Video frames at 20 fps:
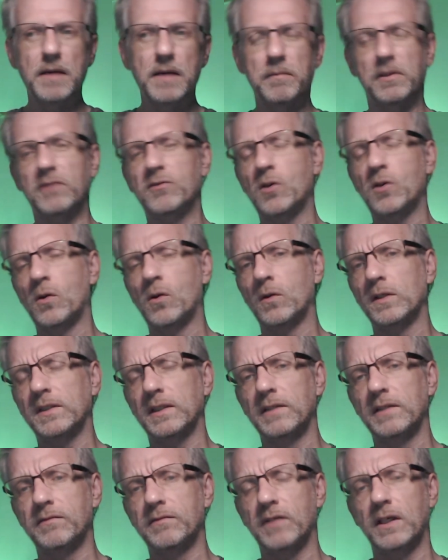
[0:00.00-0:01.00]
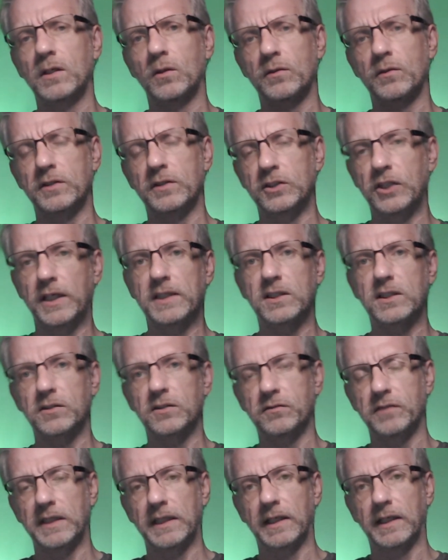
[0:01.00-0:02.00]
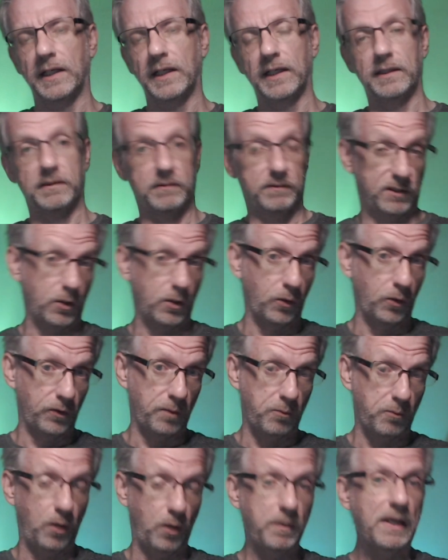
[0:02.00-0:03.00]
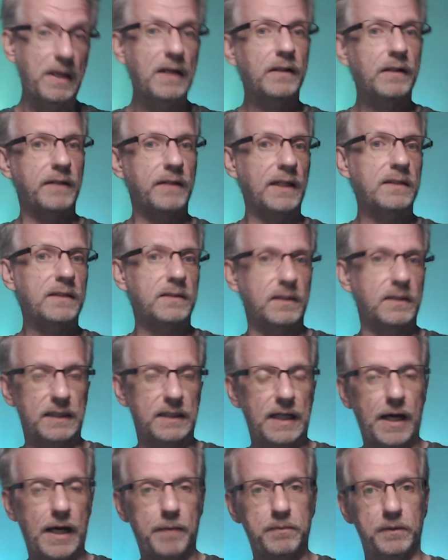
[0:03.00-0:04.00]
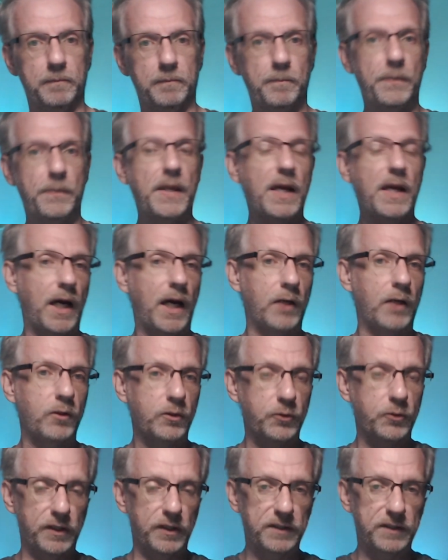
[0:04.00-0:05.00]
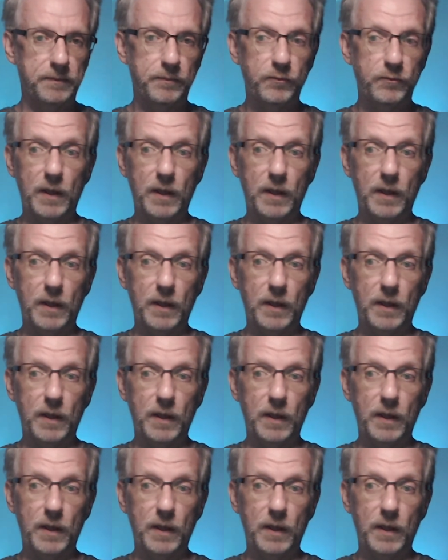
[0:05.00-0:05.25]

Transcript: But of course, if I load the Genesis figure and load the prop, that doesn't happen. How do I do this?